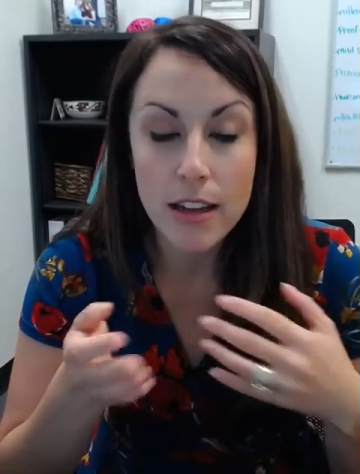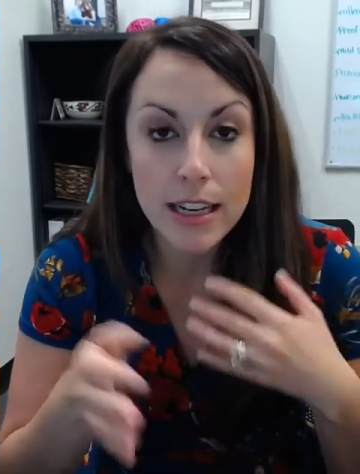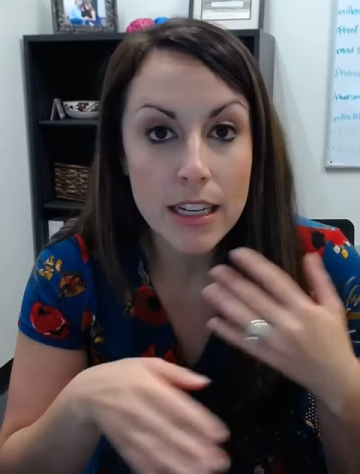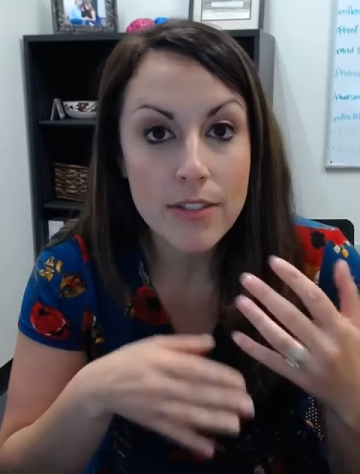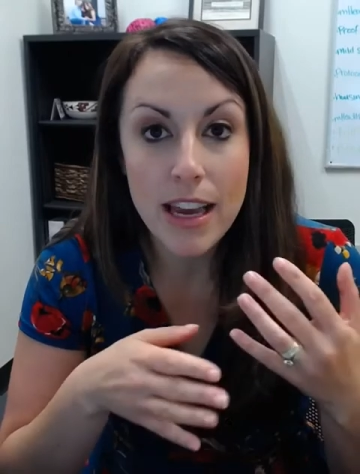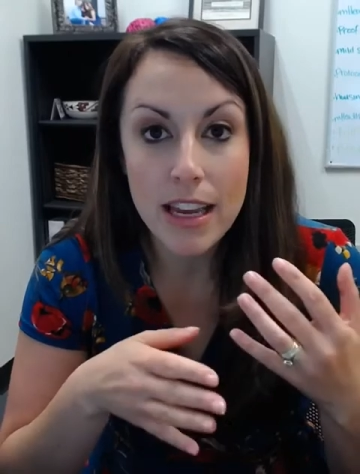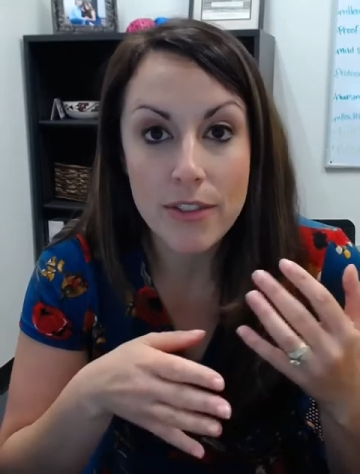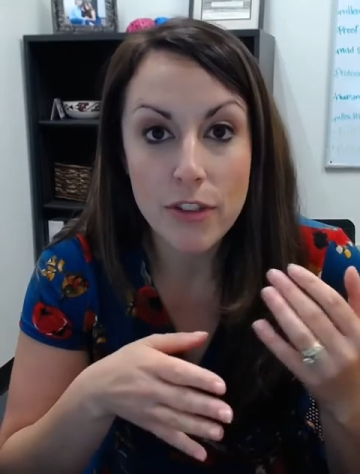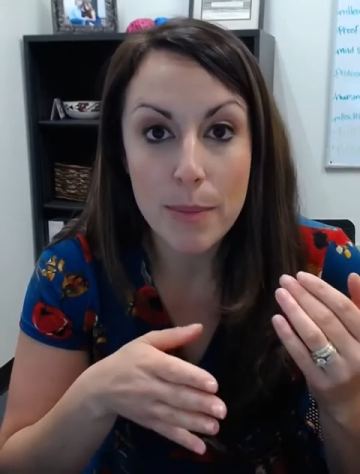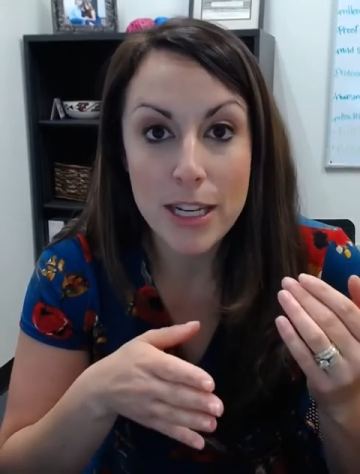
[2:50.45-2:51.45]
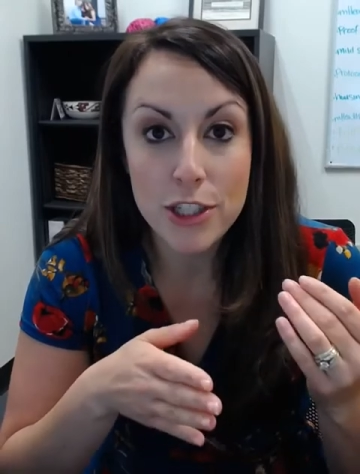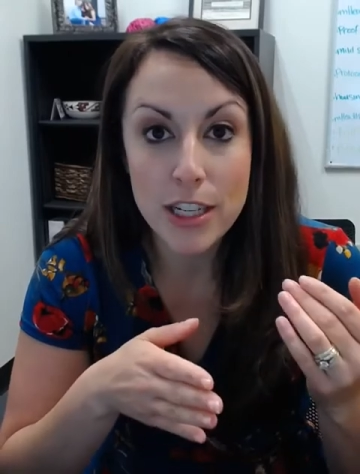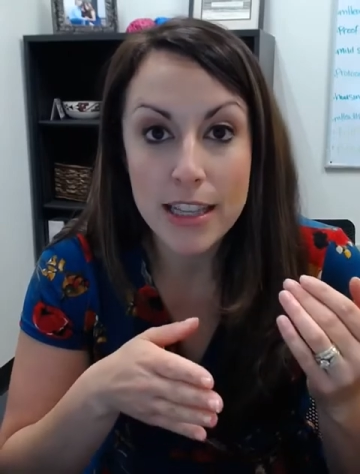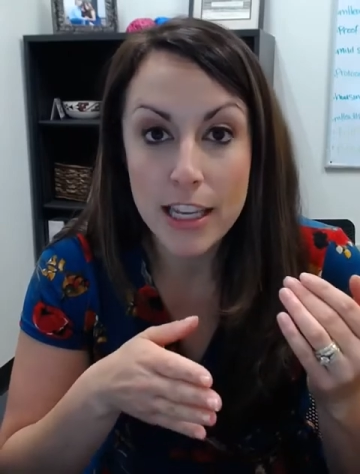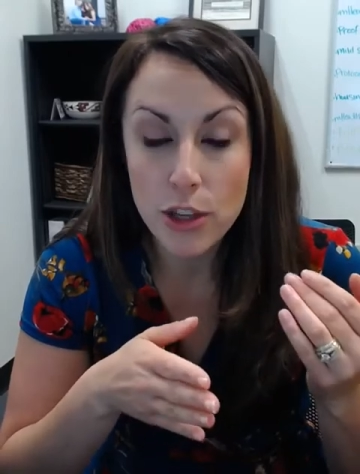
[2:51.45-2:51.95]
any of that
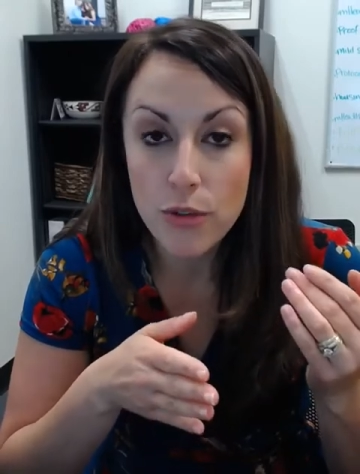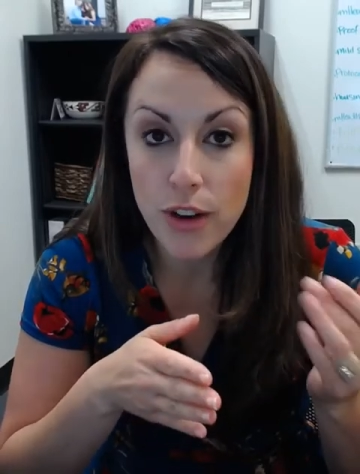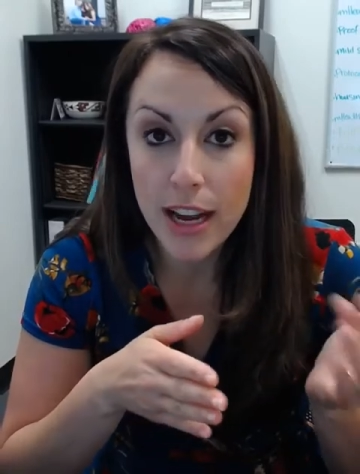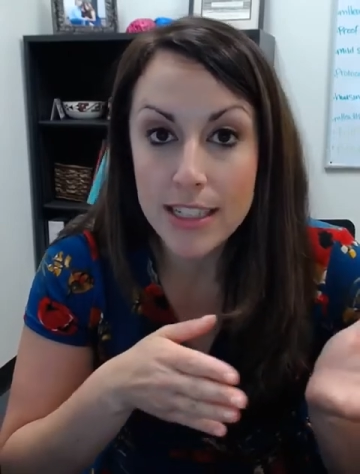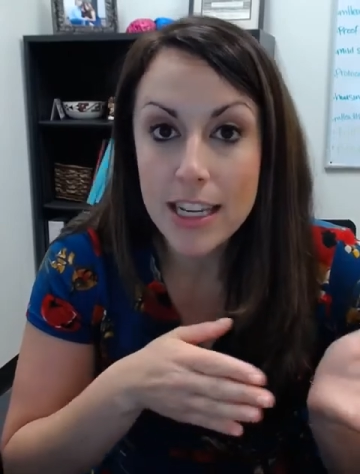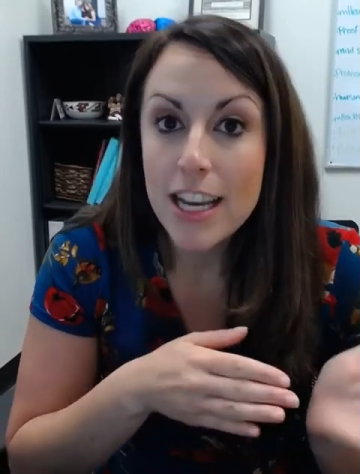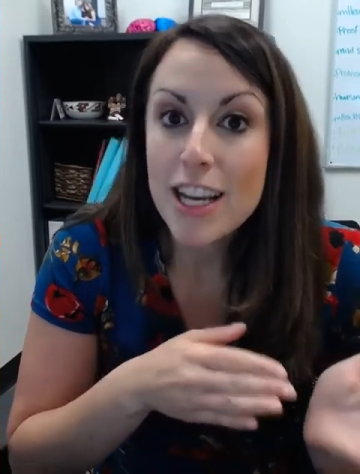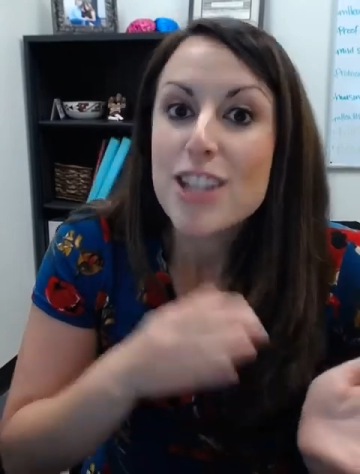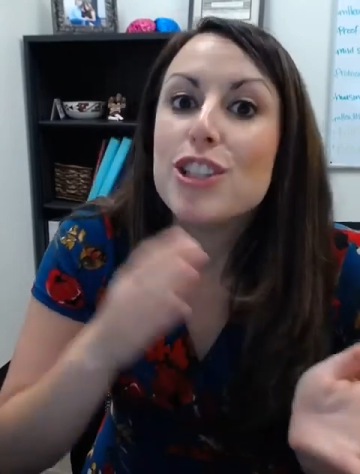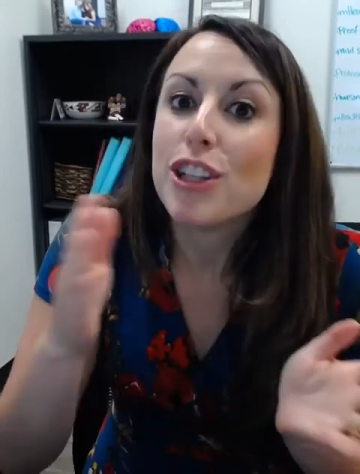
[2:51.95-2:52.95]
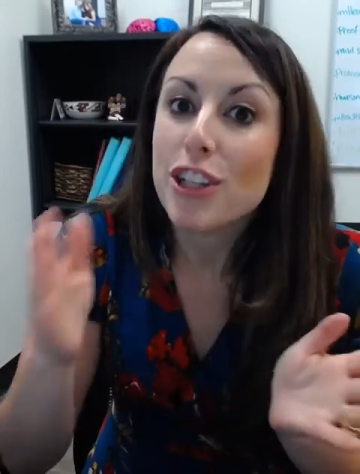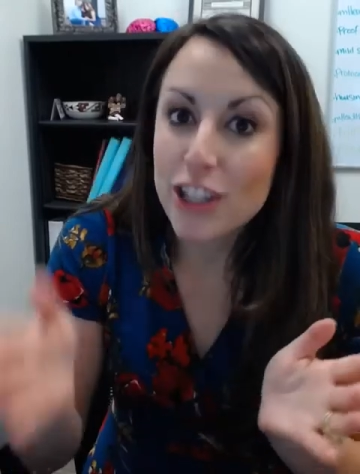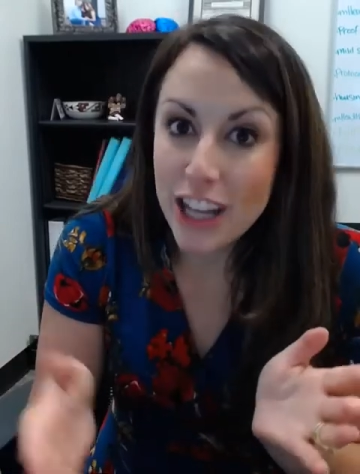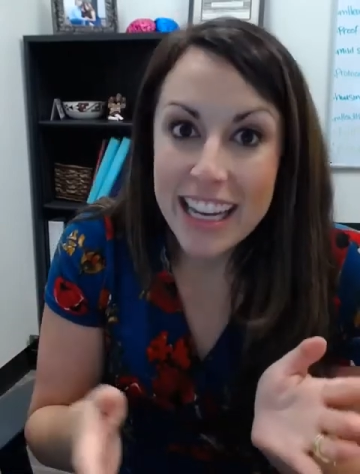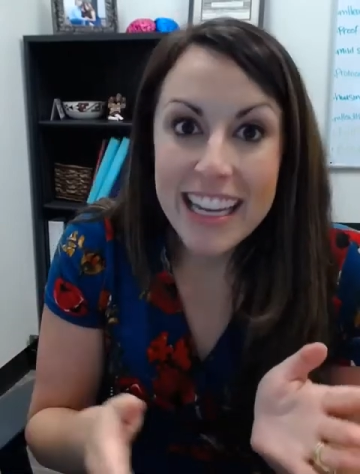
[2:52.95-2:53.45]
information that you find to your
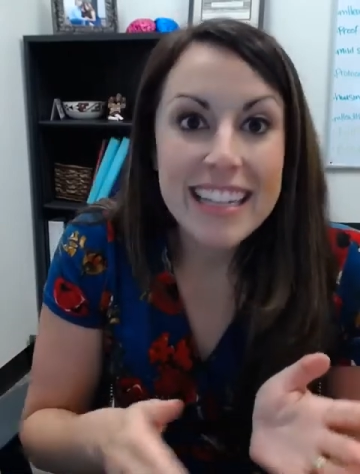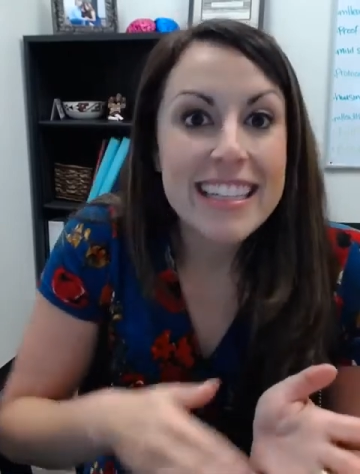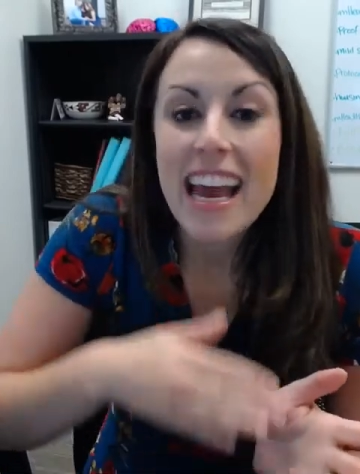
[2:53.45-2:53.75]
client,